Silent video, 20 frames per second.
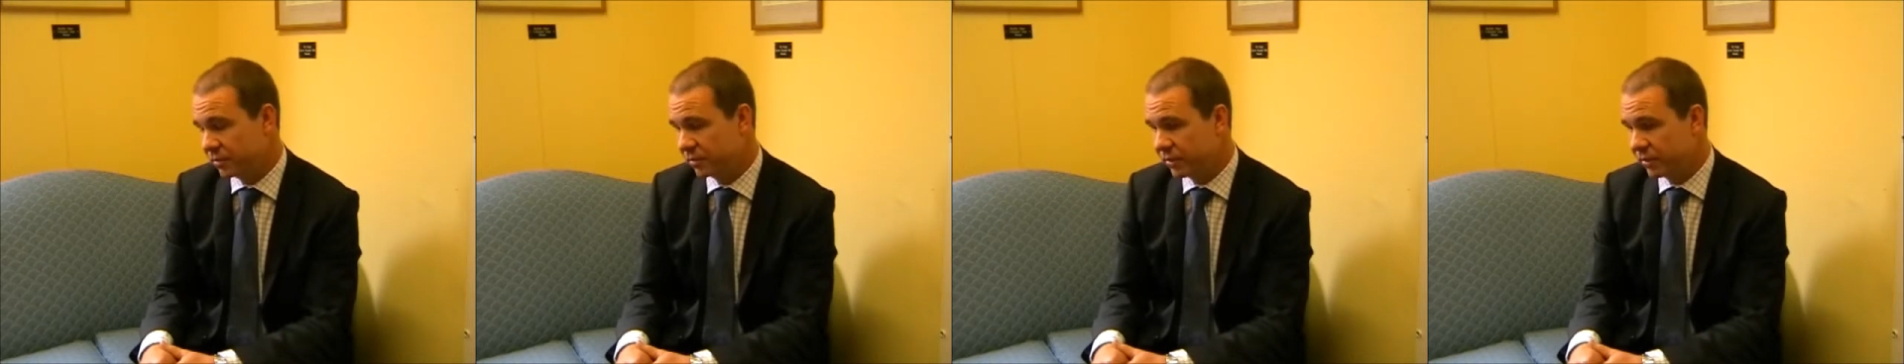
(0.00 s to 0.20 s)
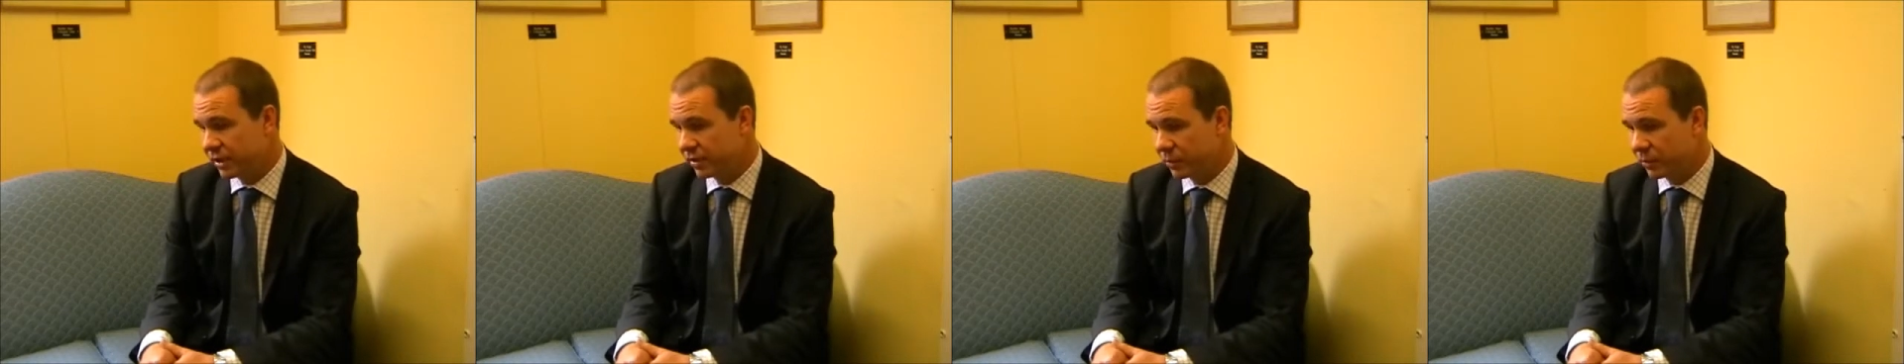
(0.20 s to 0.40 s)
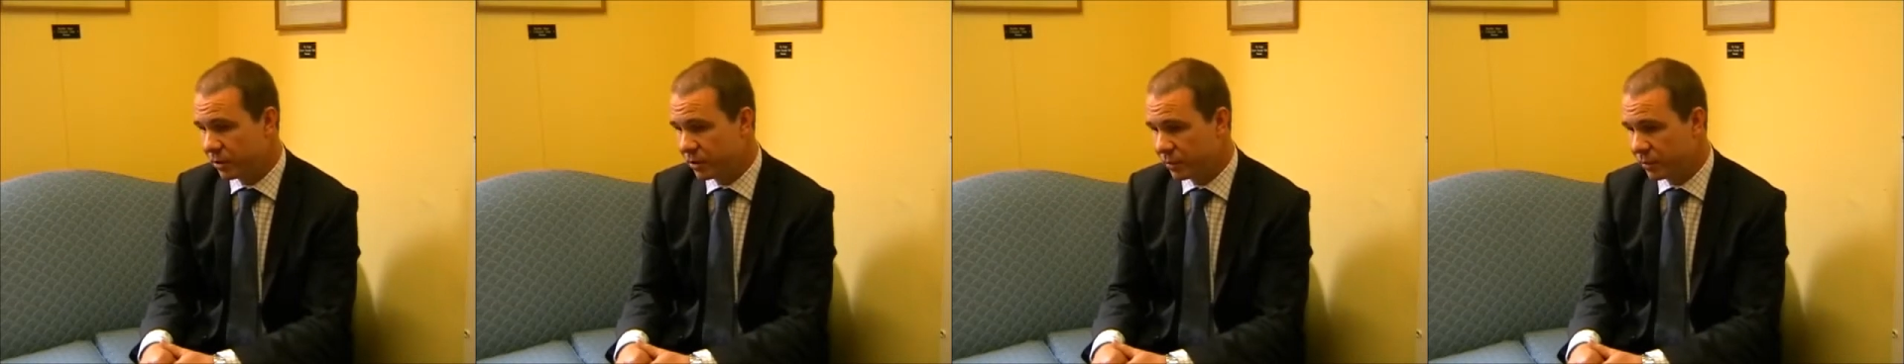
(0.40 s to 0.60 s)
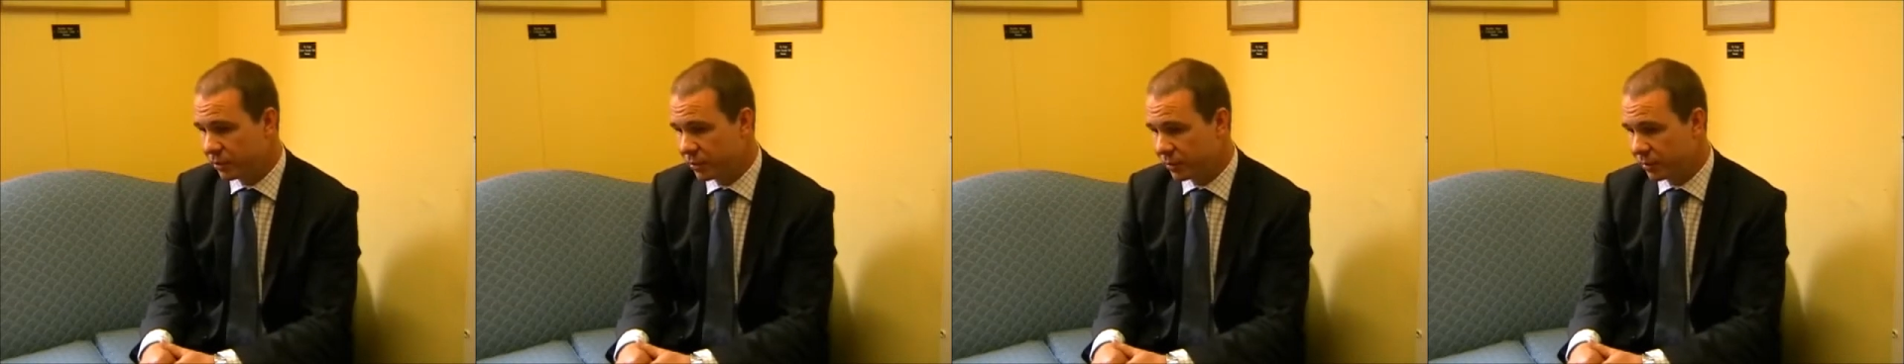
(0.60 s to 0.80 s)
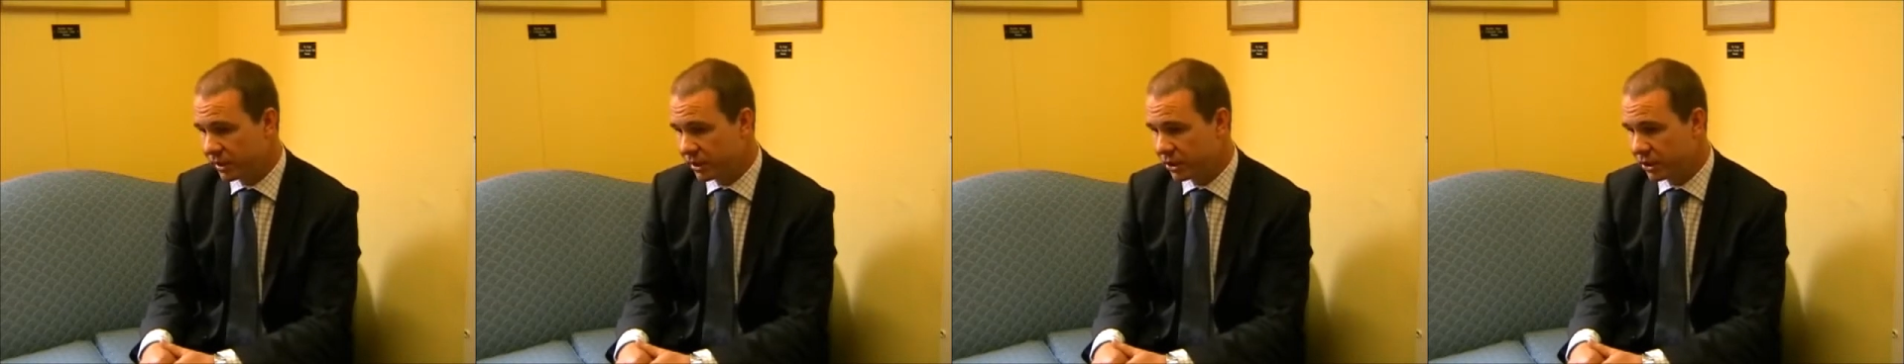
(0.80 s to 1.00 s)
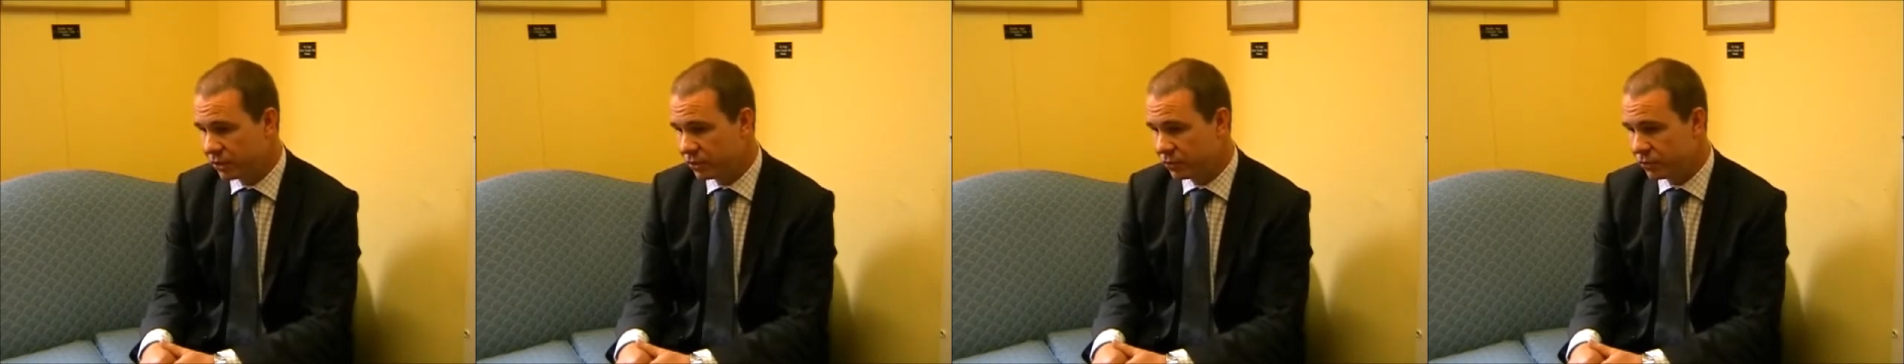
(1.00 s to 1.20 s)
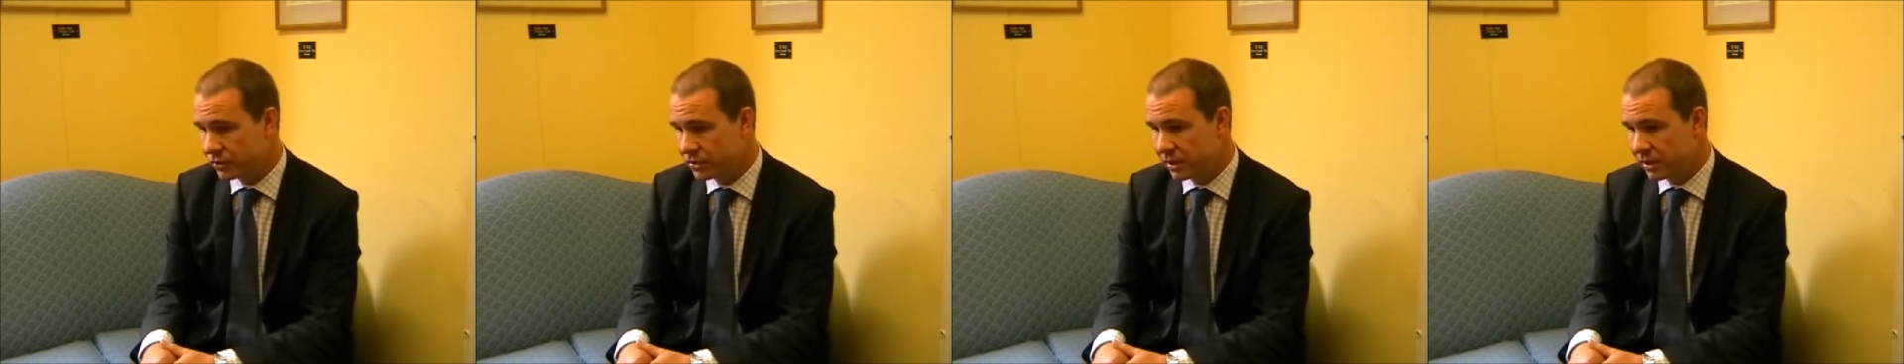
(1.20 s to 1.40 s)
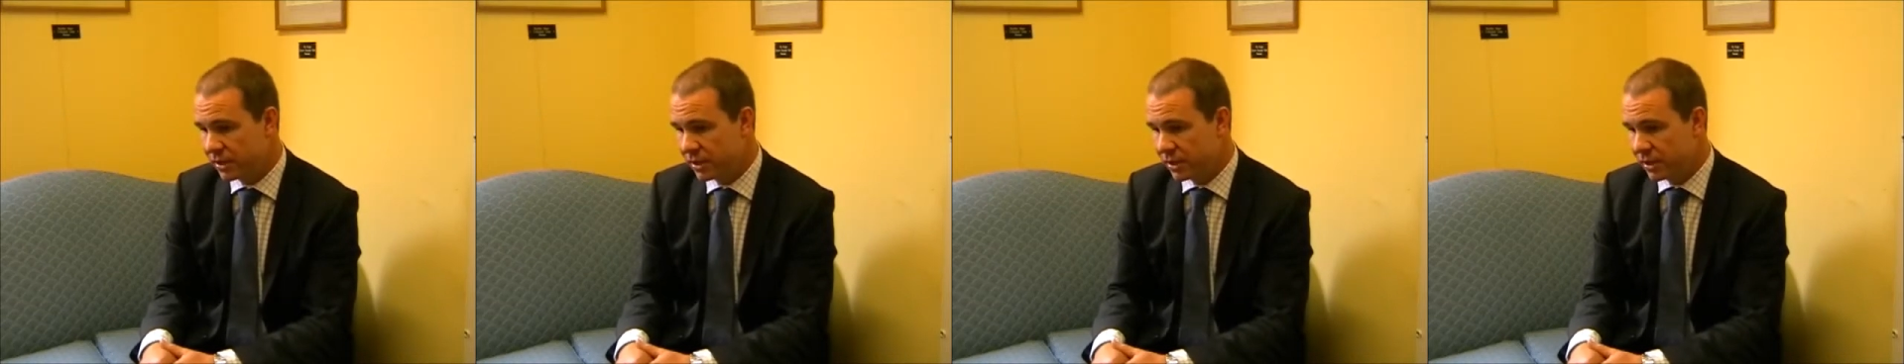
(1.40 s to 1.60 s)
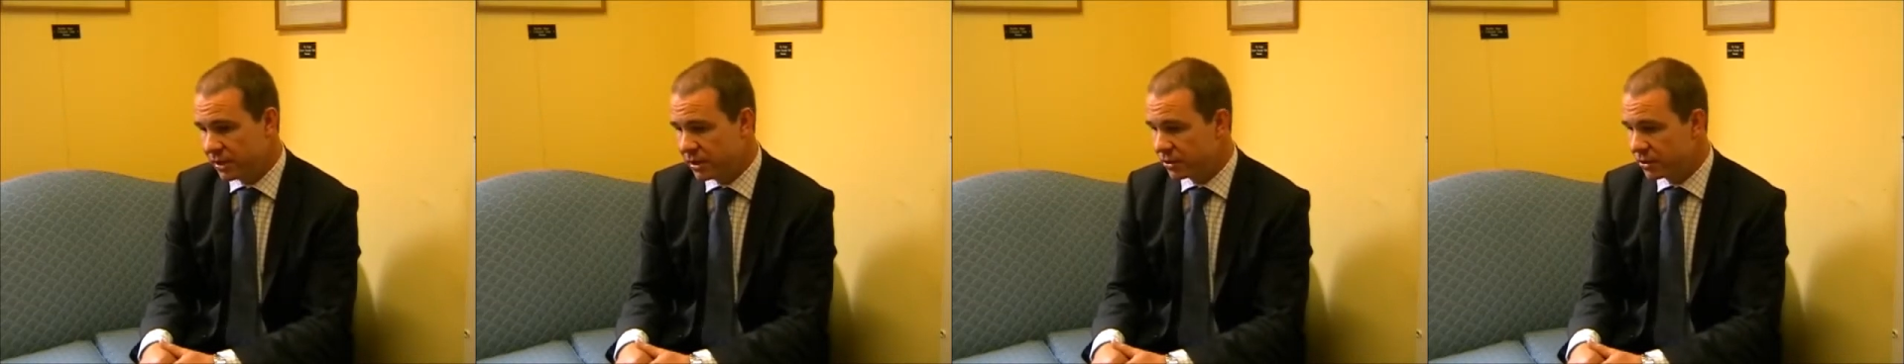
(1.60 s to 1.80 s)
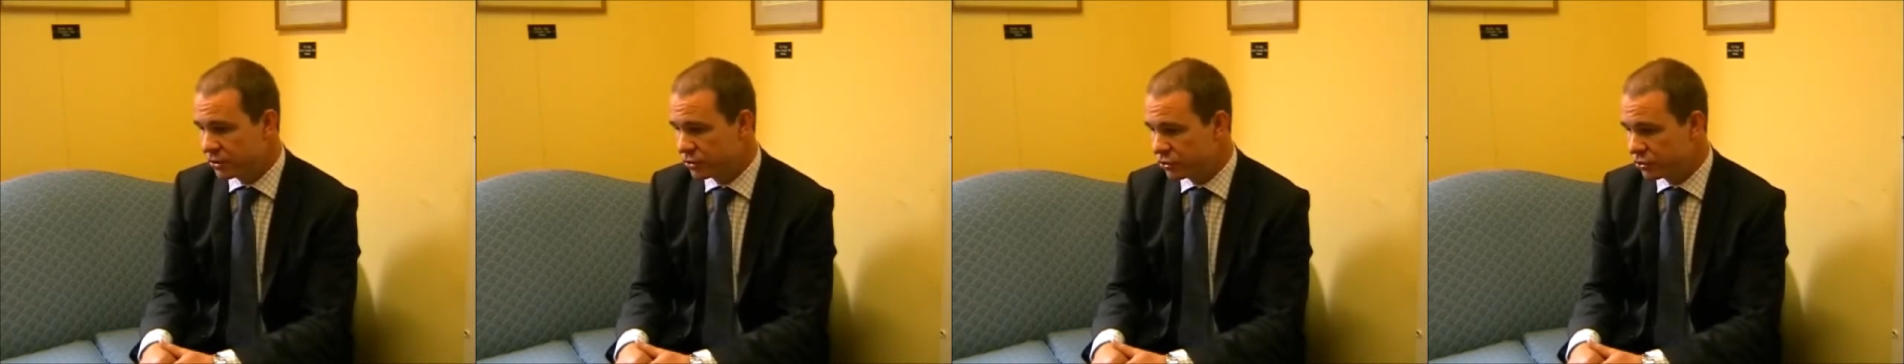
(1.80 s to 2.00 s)
around the world probably use
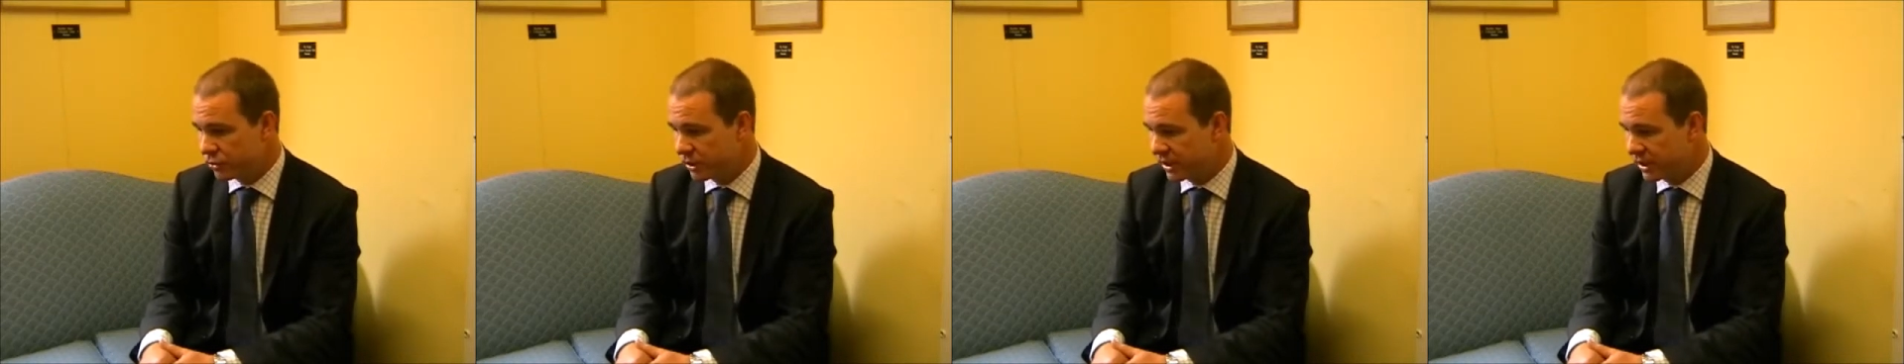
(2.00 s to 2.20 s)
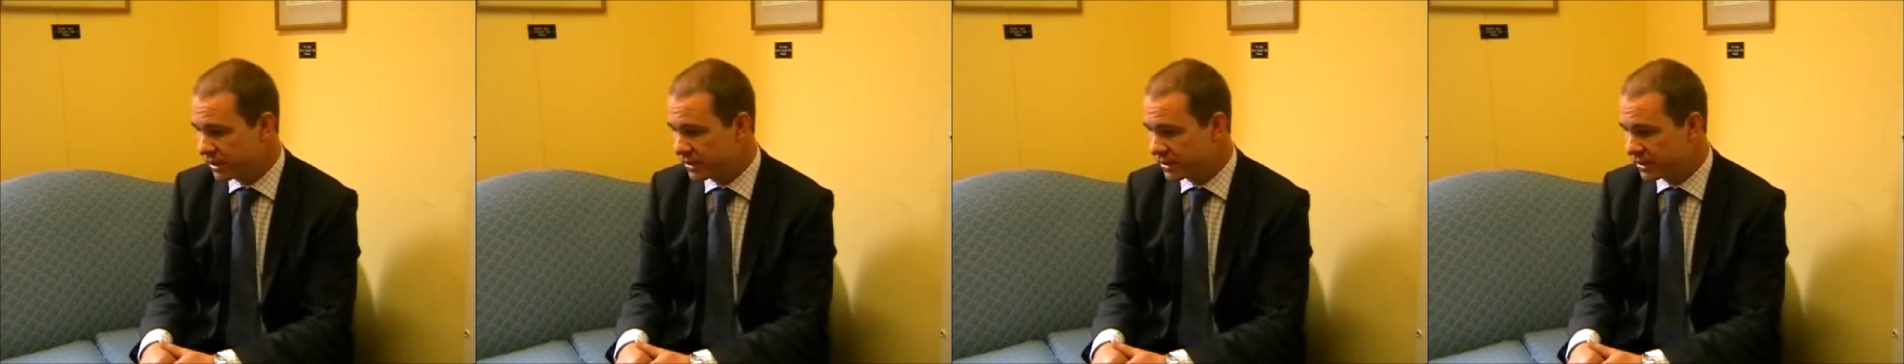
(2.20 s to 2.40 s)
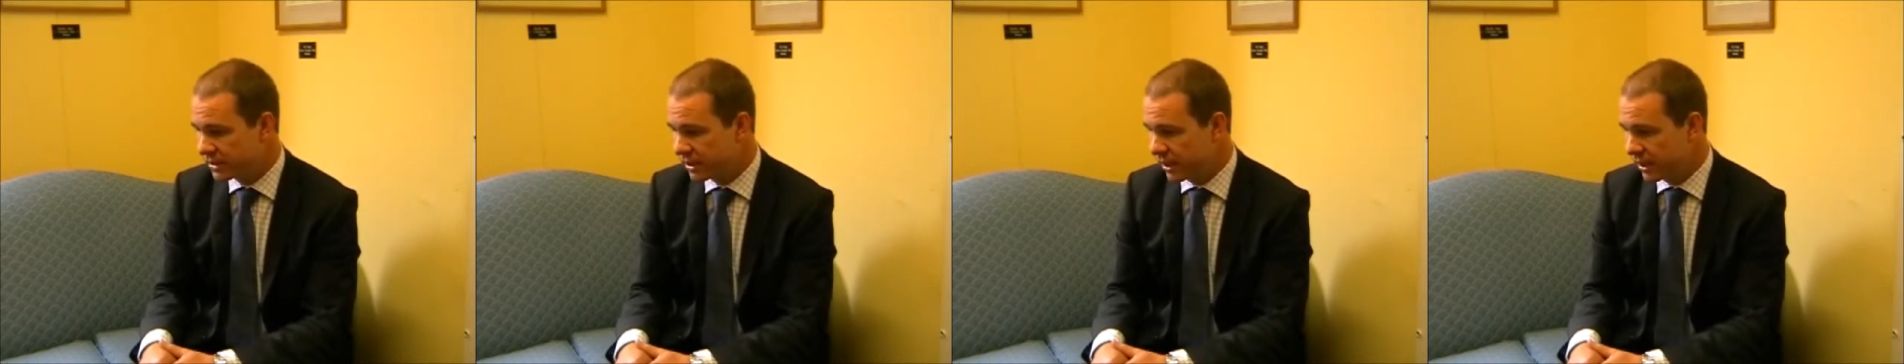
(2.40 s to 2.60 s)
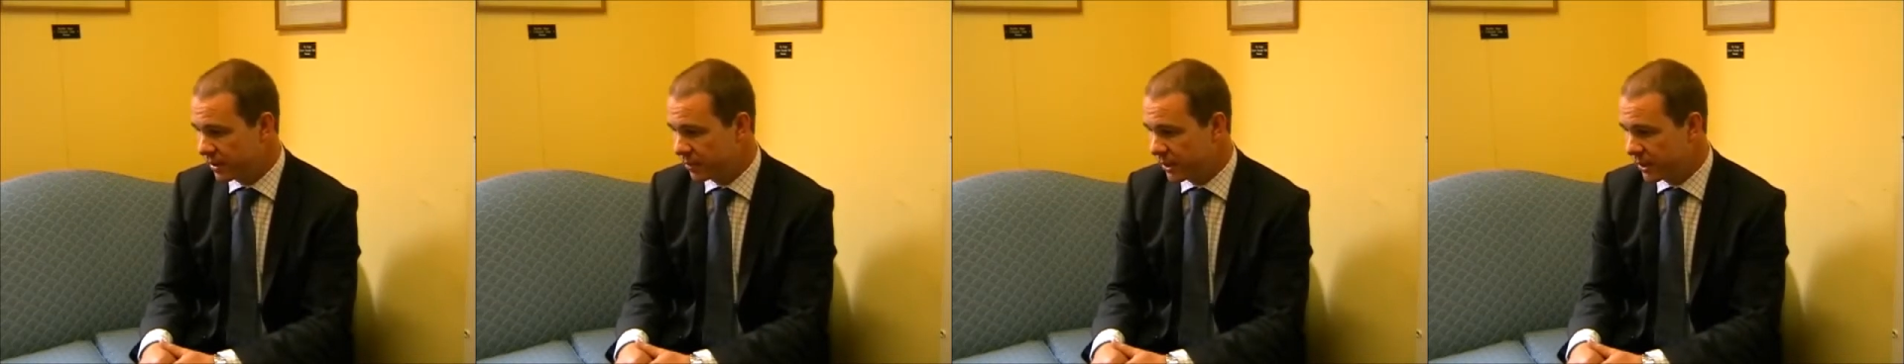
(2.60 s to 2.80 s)
to treat